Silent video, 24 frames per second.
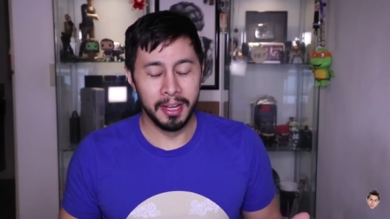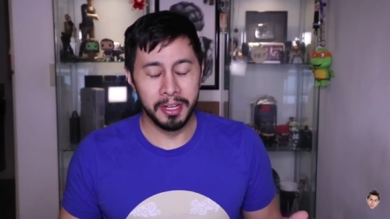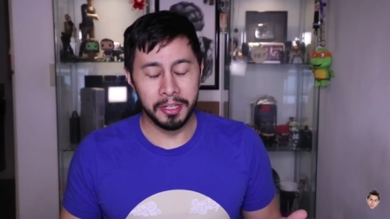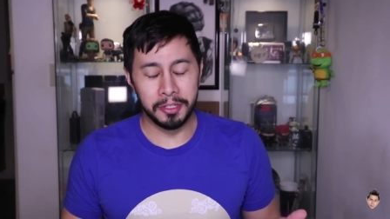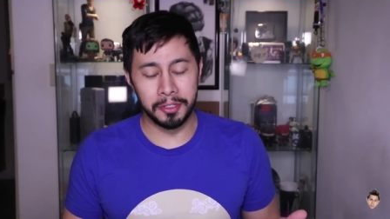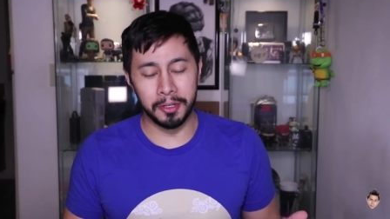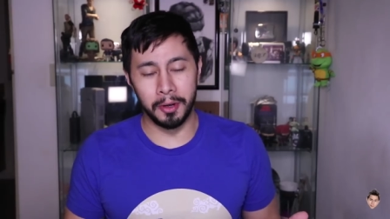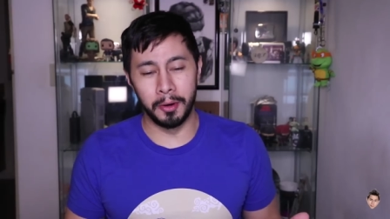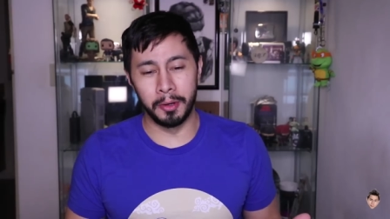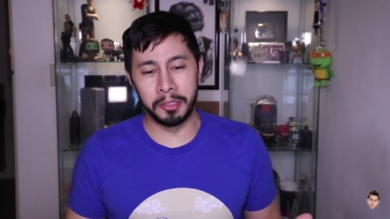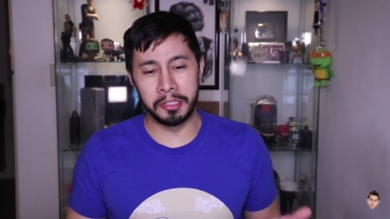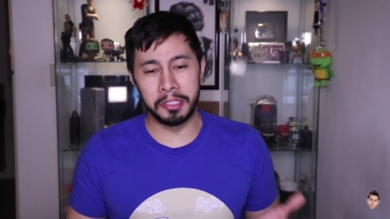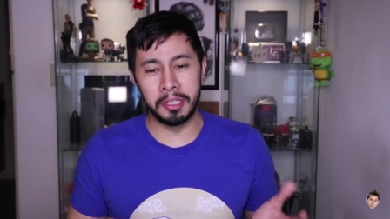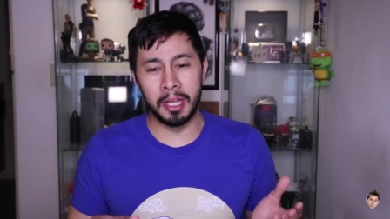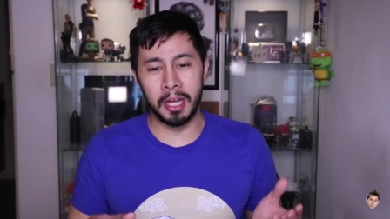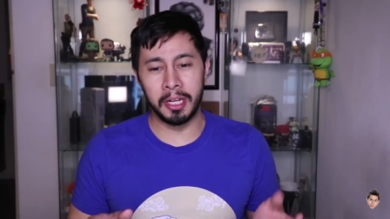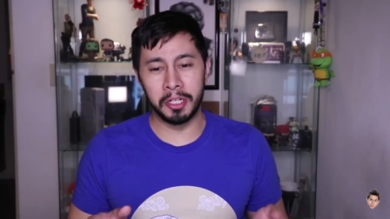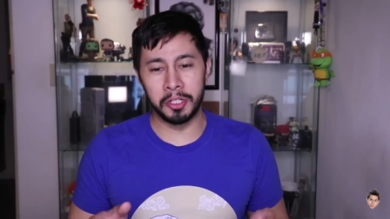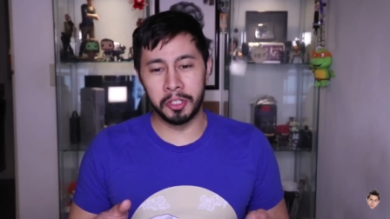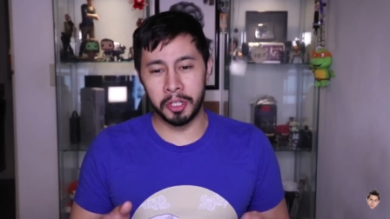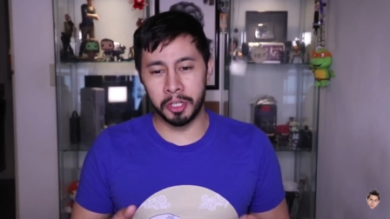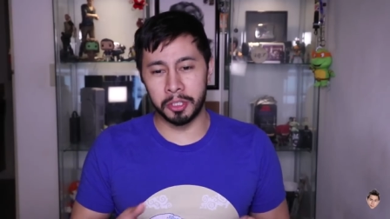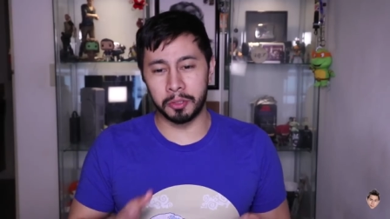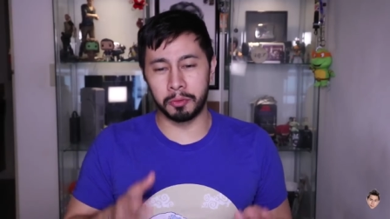So it's
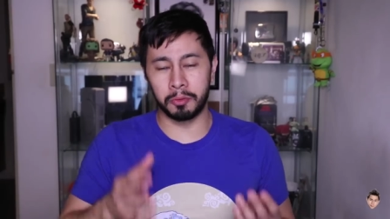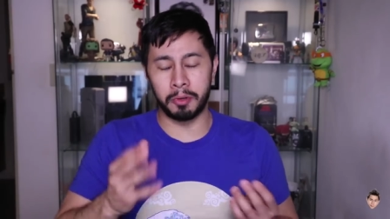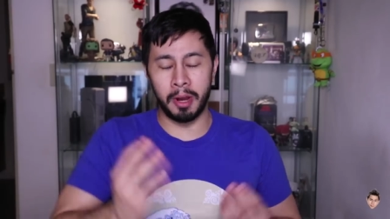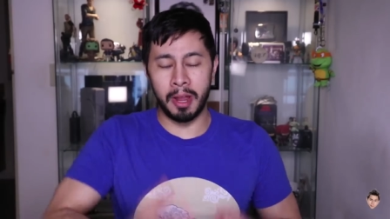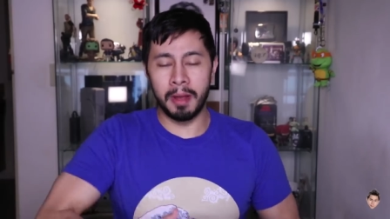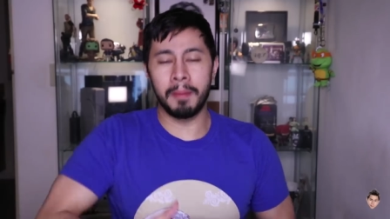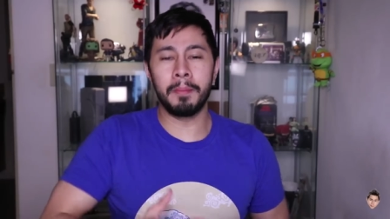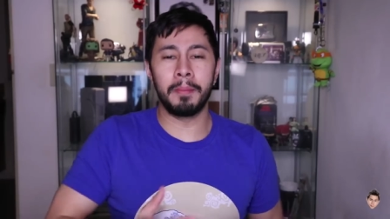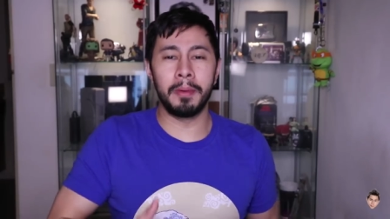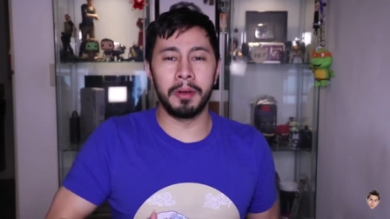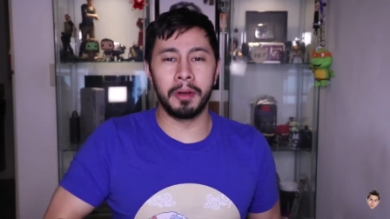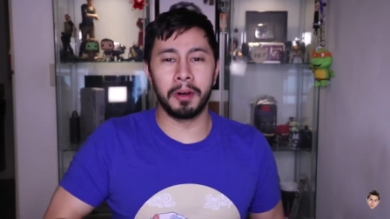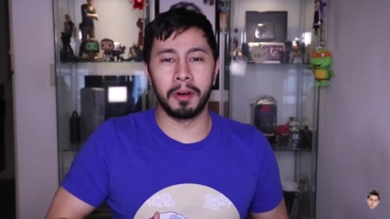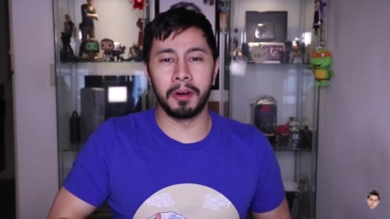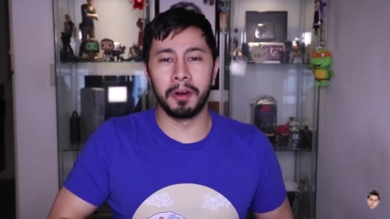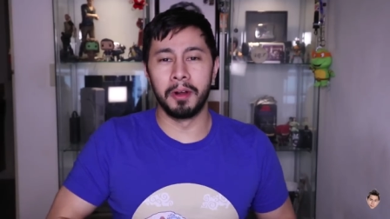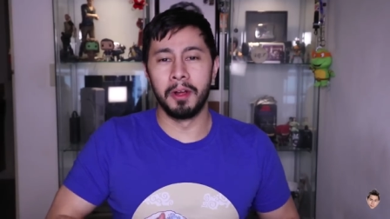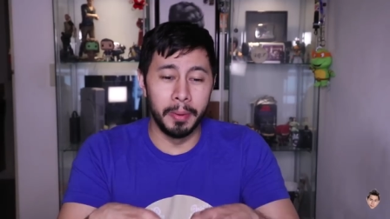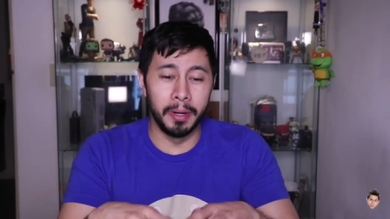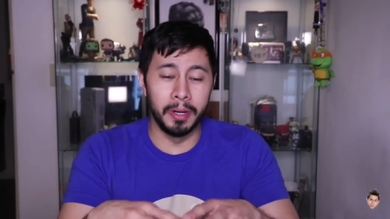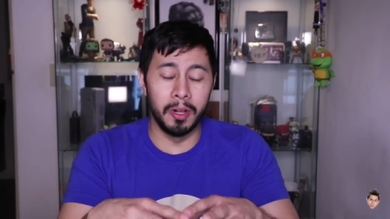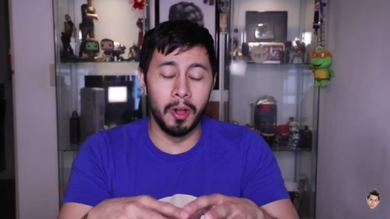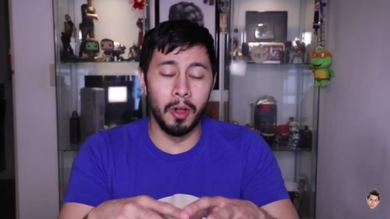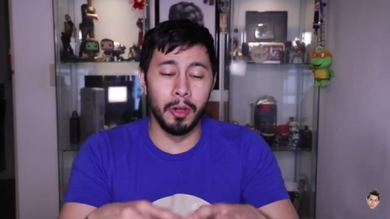not just
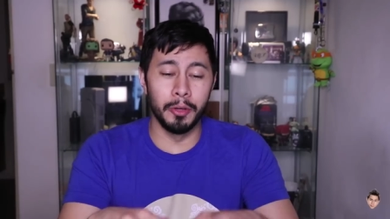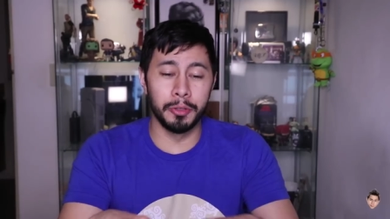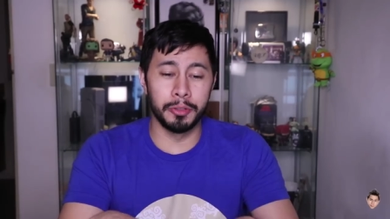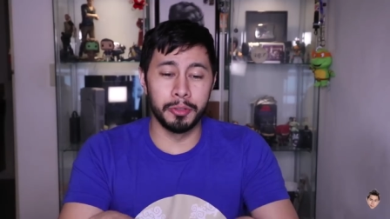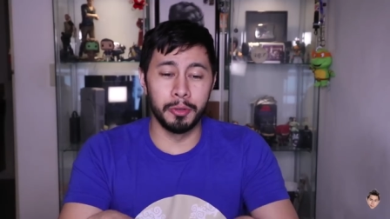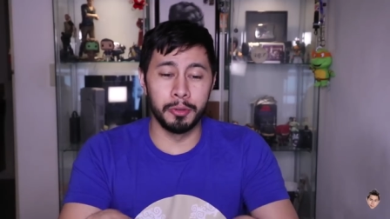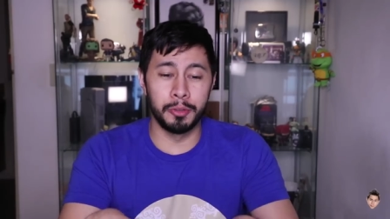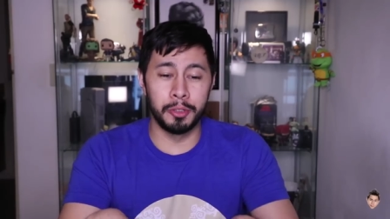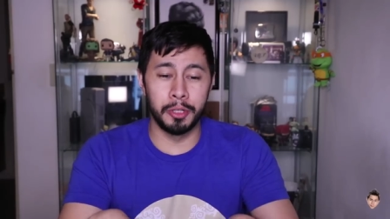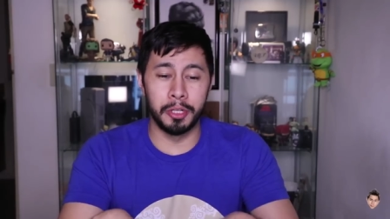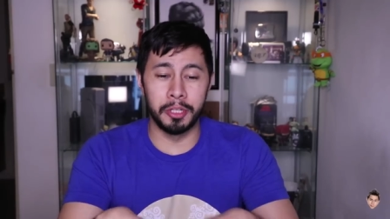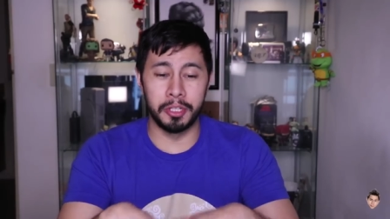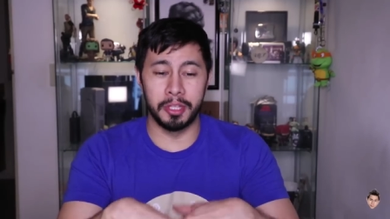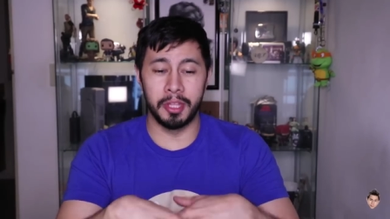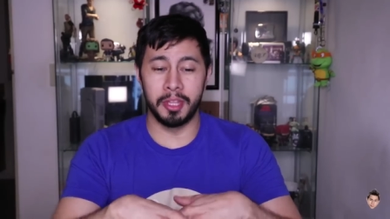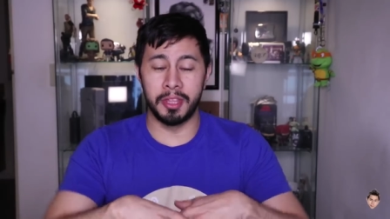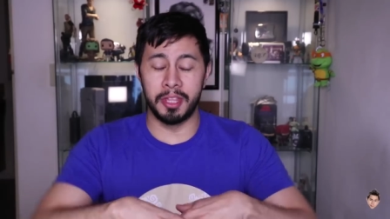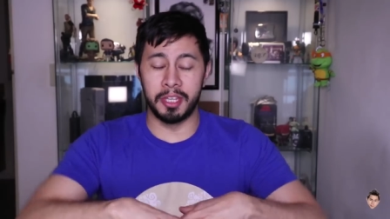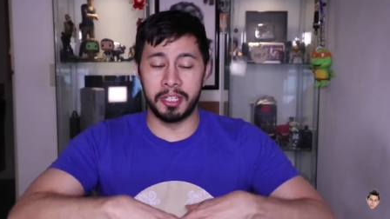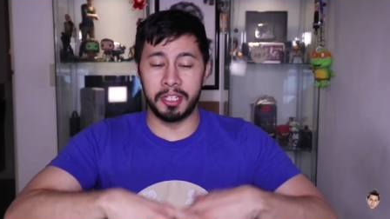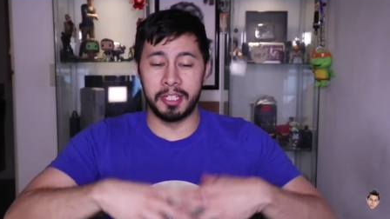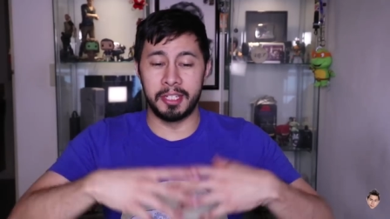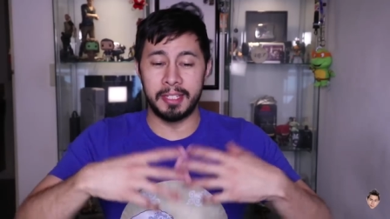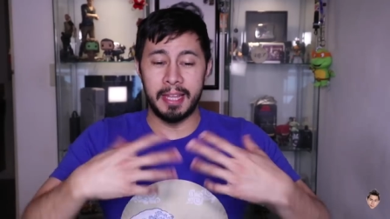Ranbir, but also just
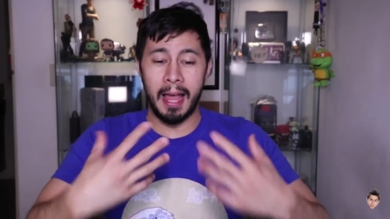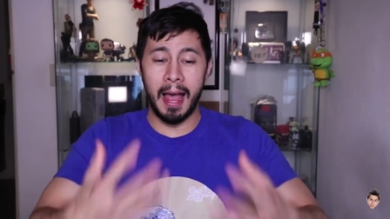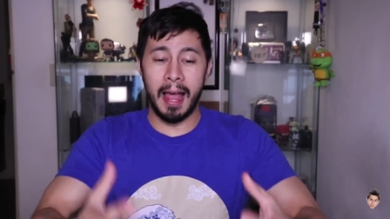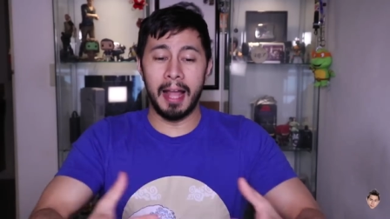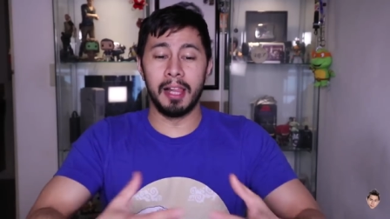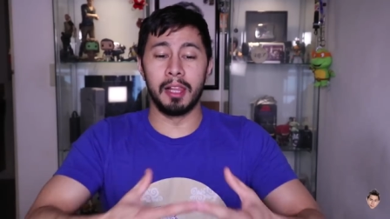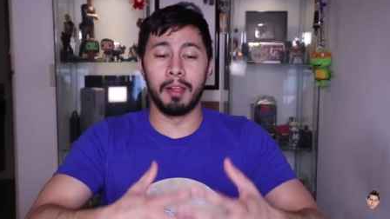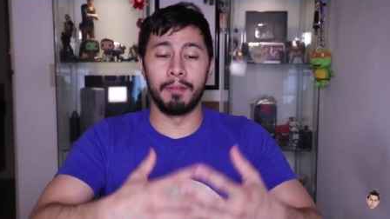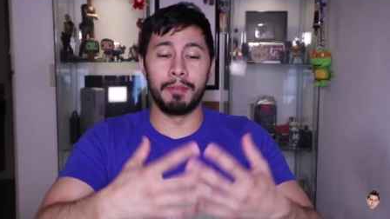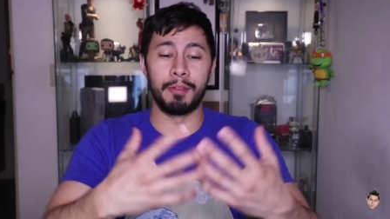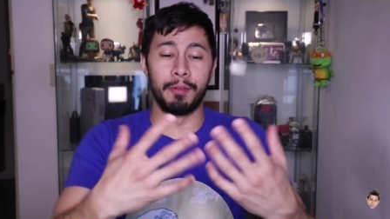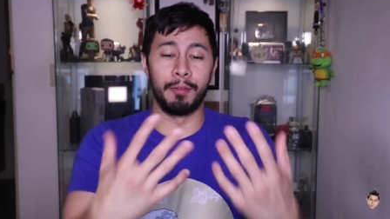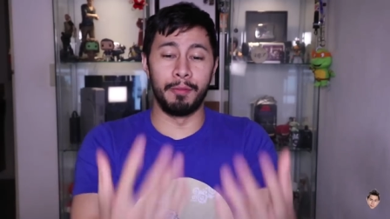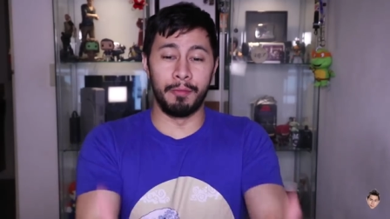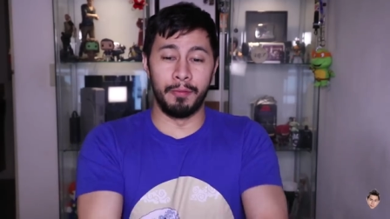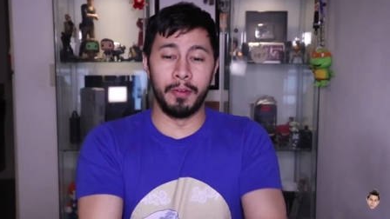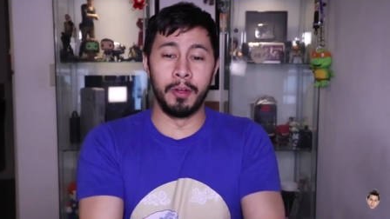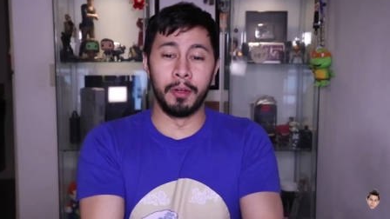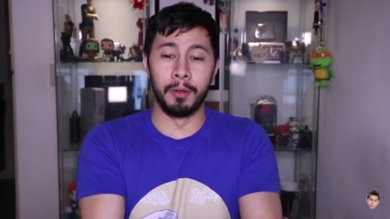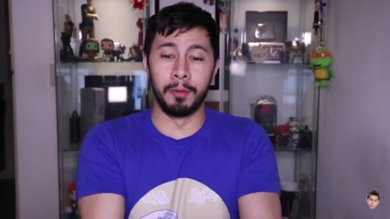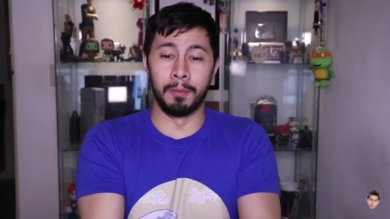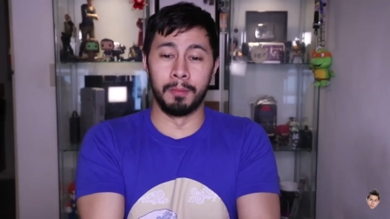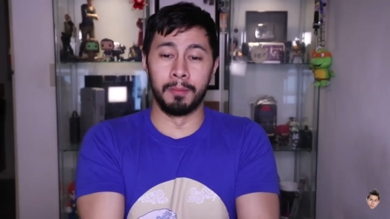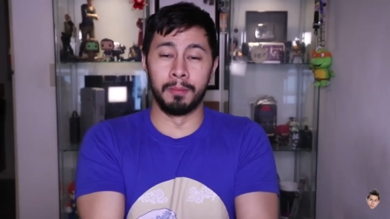the style of the
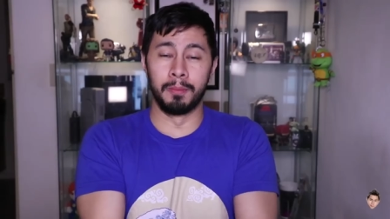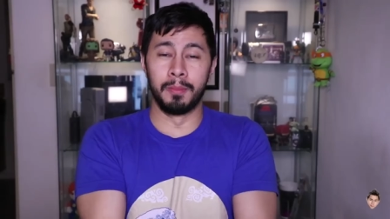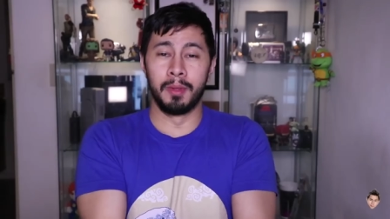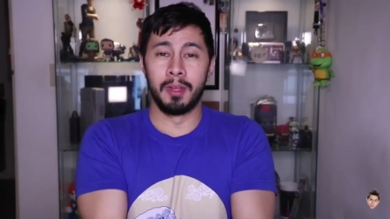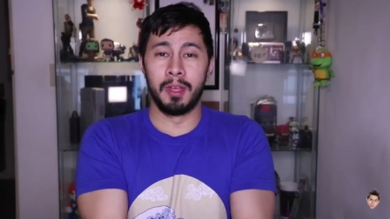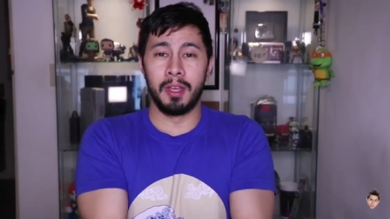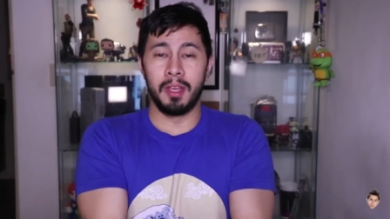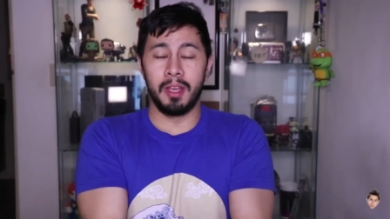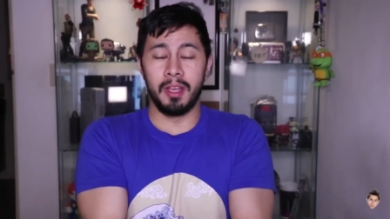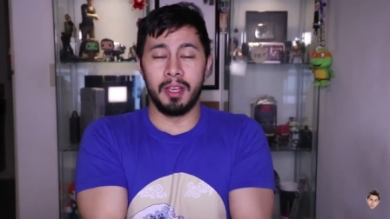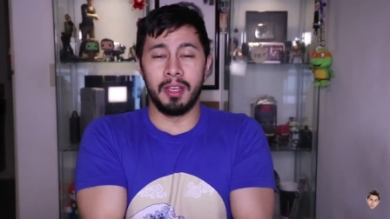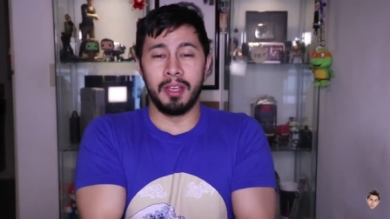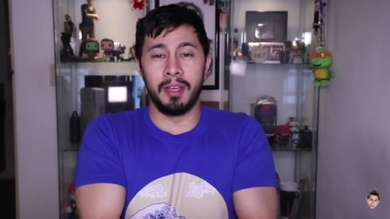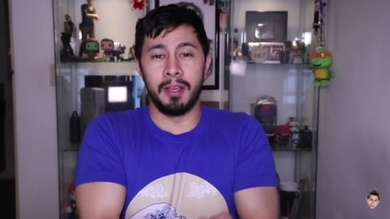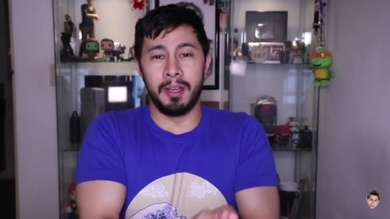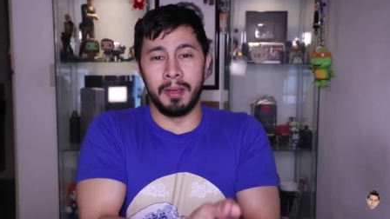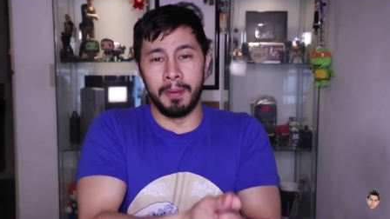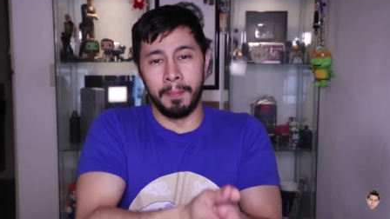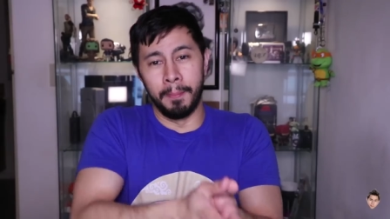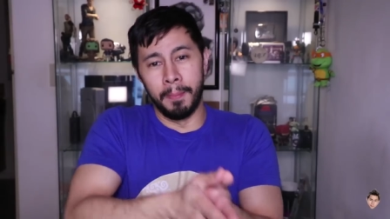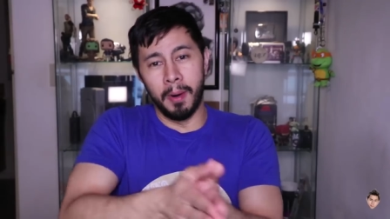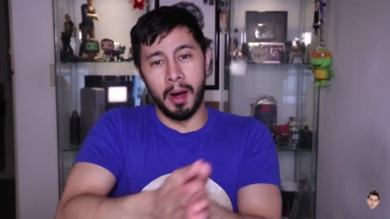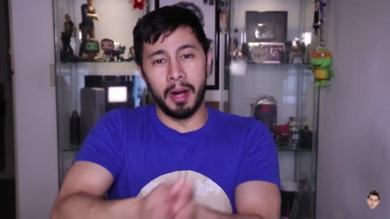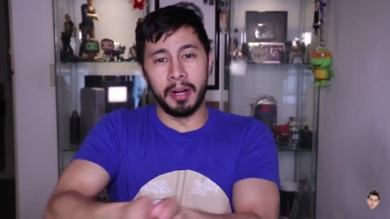film
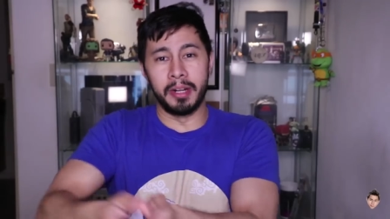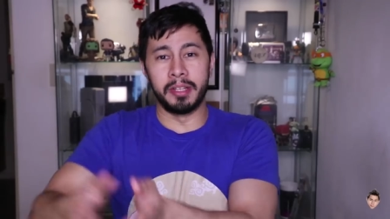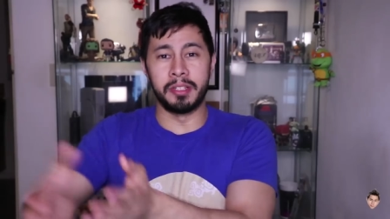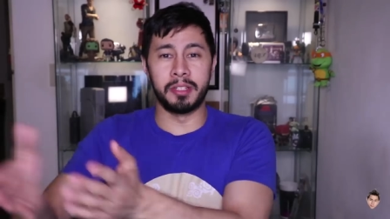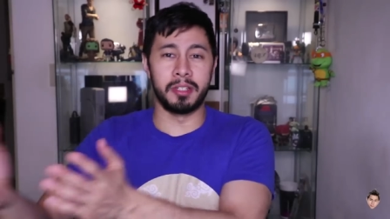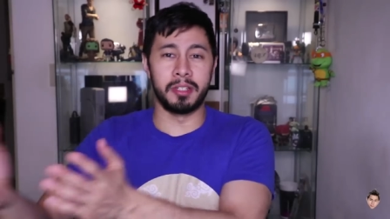embodies